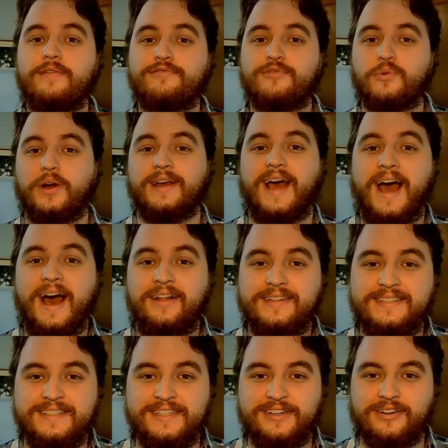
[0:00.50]
Hello everyone,
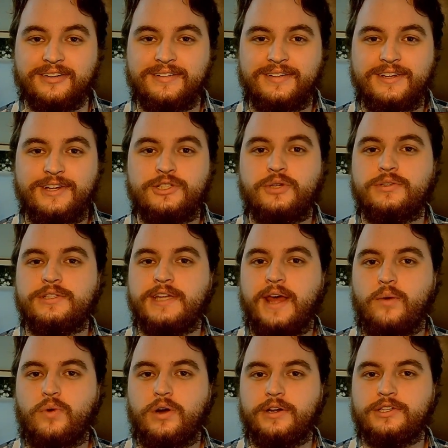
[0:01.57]
Alex here. So
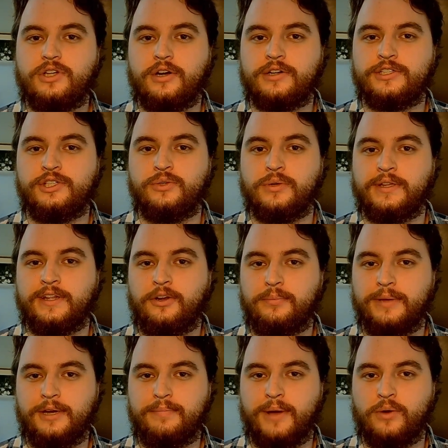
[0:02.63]
today I want to talk to you a little
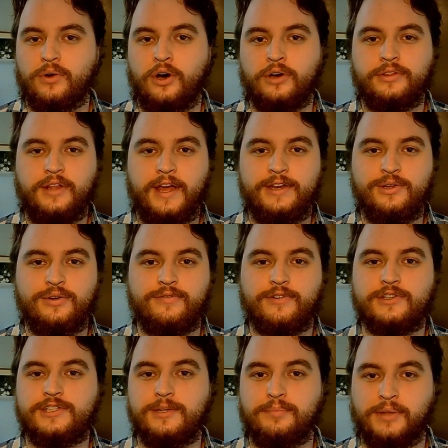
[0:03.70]
bit about online
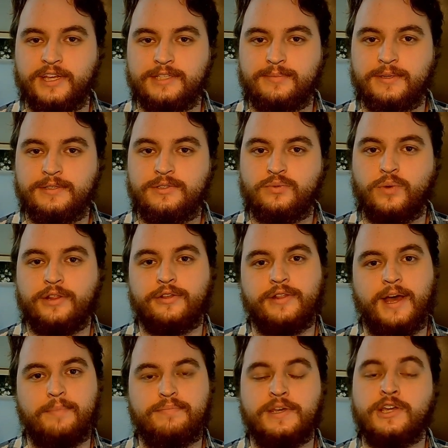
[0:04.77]
university placements, whether
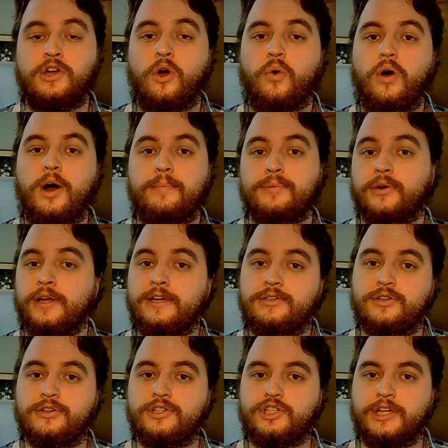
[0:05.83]
that be co-op or
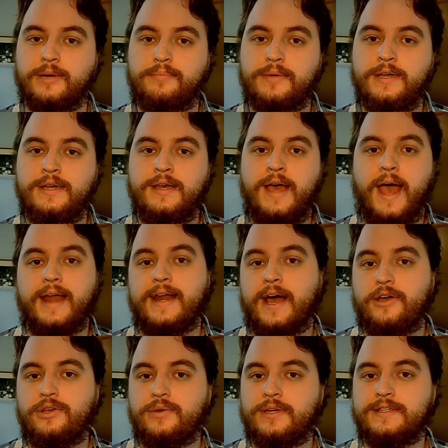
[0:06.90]
internship, and
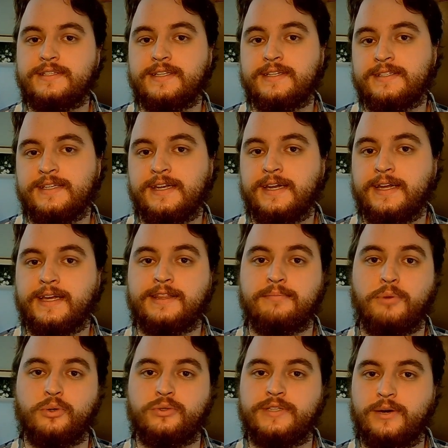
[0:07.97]
how you can succeed and get
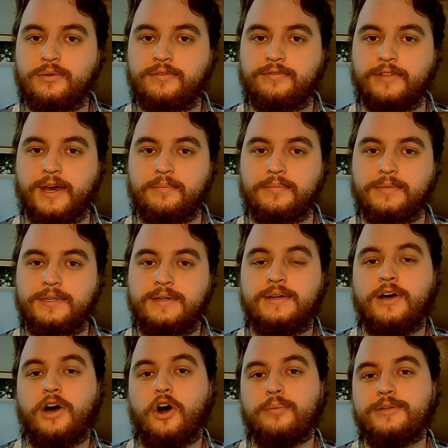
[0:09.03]
the most out of them.
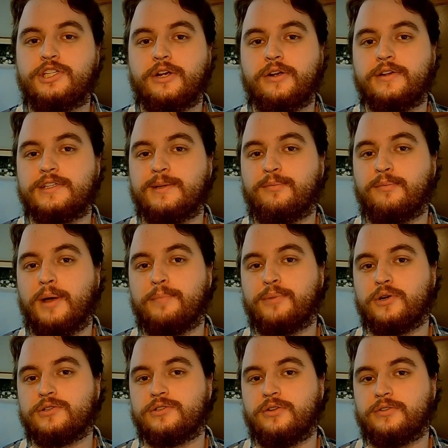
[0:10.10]
I'll be sharing some of my
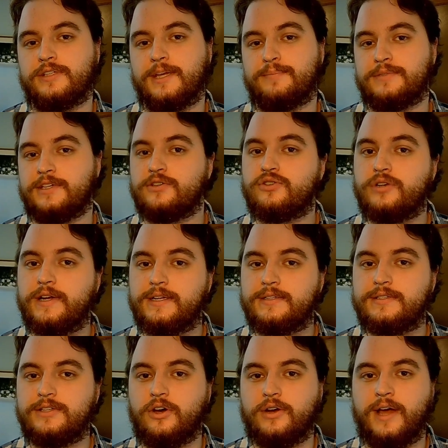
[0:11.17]
personal tips and
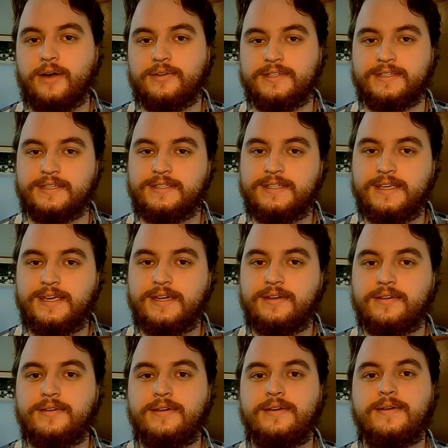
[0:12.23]
tricks on how to
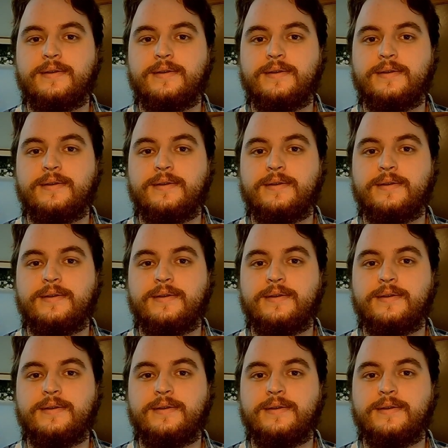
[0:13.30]
succeed,